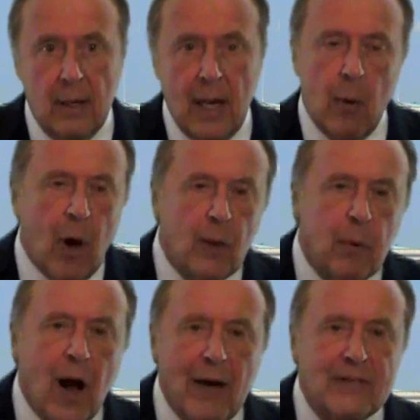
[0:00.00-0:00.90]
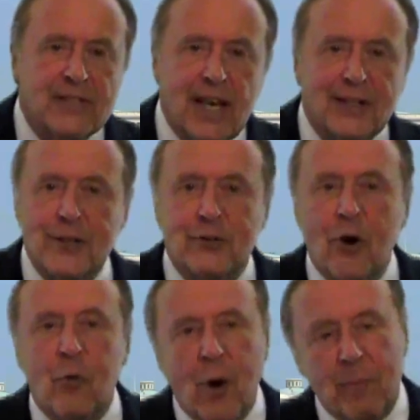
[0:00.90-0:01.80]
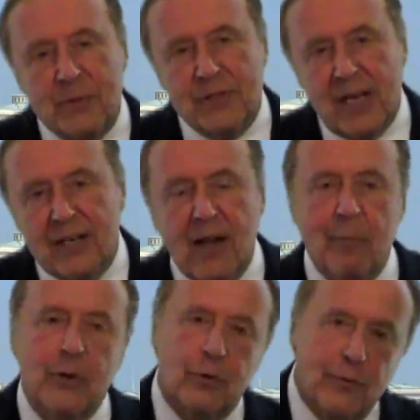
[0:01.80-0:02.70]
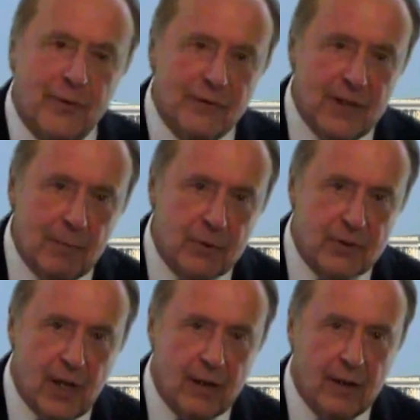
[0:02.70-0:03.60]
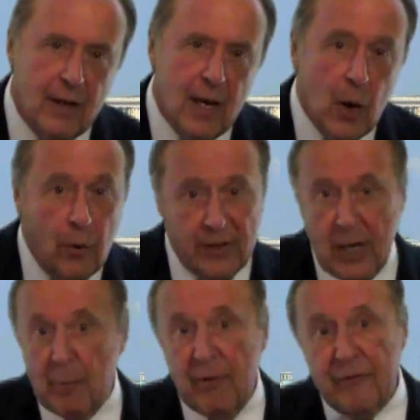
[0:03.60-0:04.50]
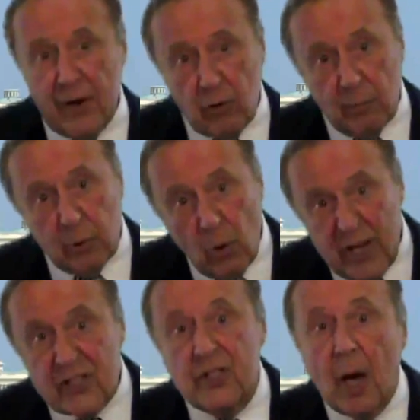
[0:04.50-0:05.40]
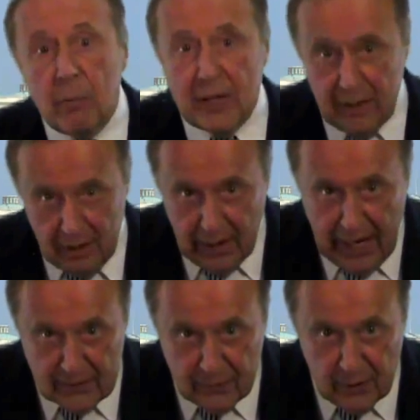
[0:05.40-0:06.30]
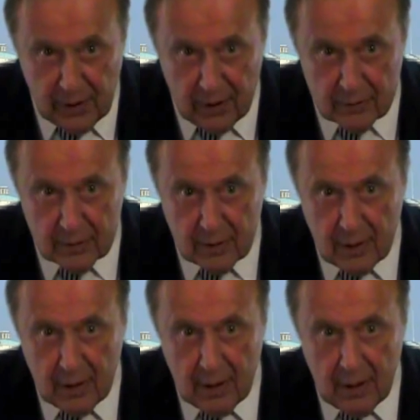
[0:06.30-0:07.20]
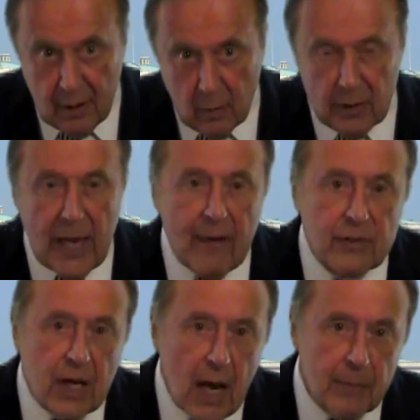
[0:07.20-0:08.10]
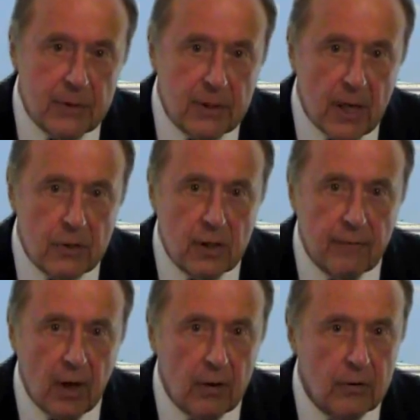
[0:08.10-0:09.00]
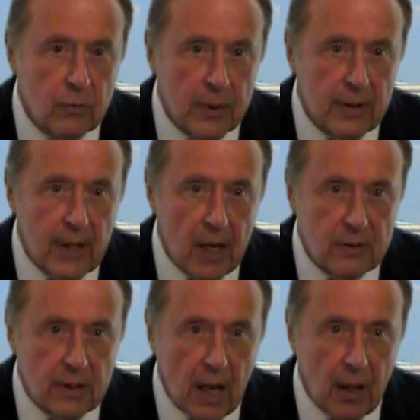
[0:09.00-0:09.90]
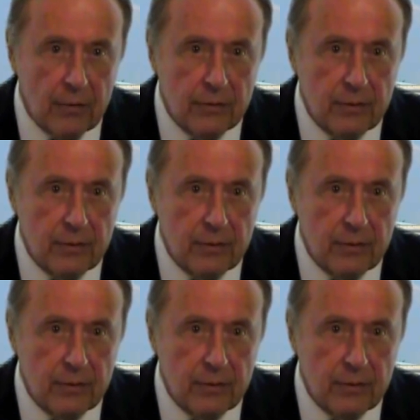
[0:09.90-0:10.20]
And while the private sector has grown 1%, government grew 15%, with the number of federal employees doubling in the last few years, with an average compensation of $120,000.